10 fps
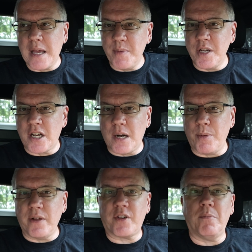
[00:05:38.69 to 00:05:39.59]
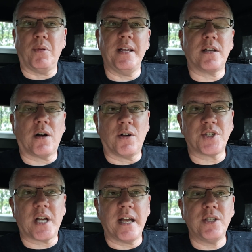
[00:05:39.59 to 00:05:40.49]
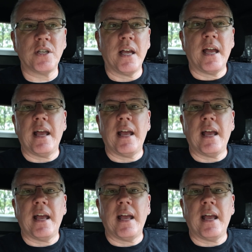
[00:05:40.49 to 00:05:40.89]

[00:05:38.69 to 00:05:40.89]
maybe a couple of complete call signs,